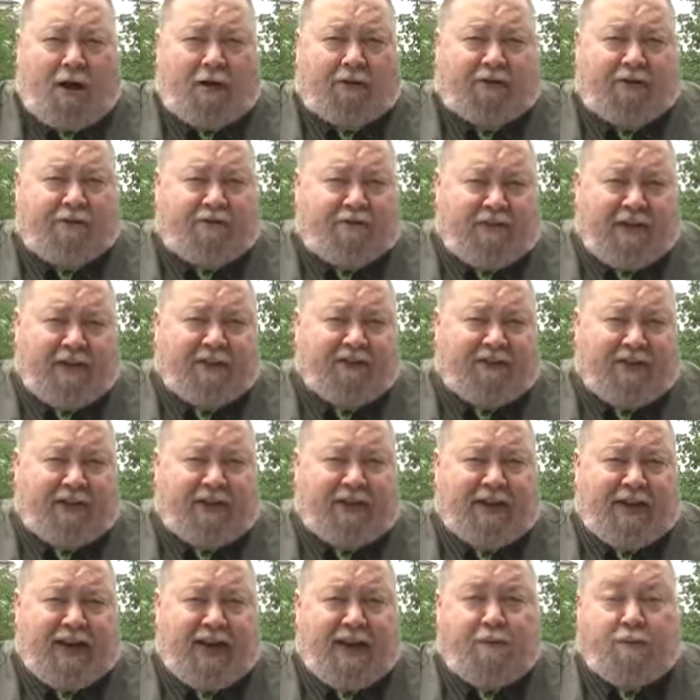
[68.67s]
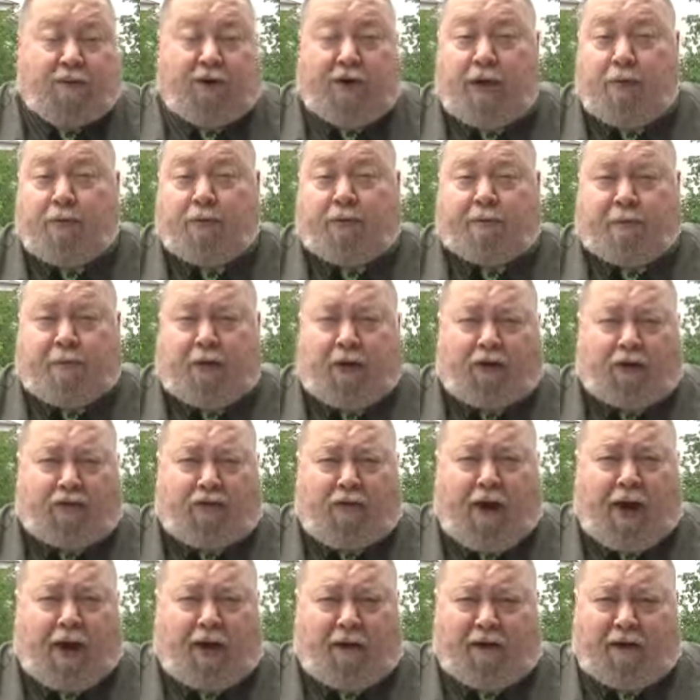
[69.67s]
defense that he gave when he was put on
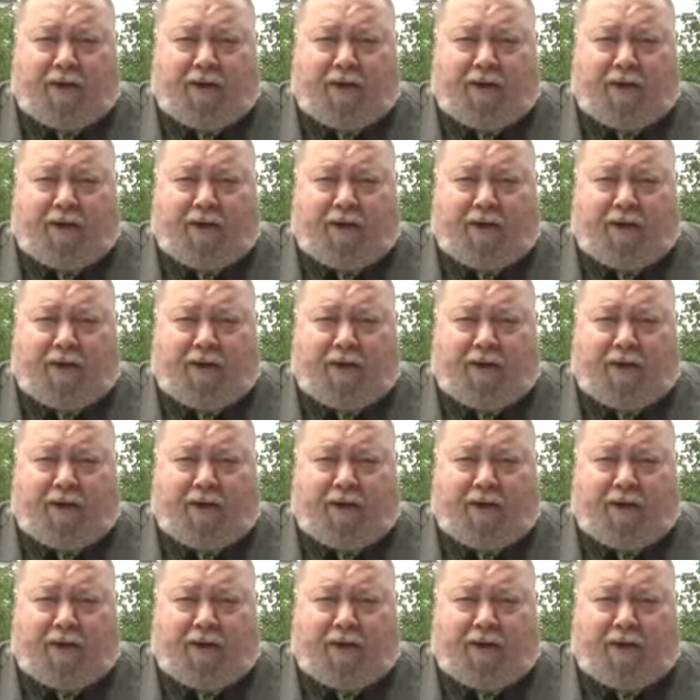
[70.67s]
trial.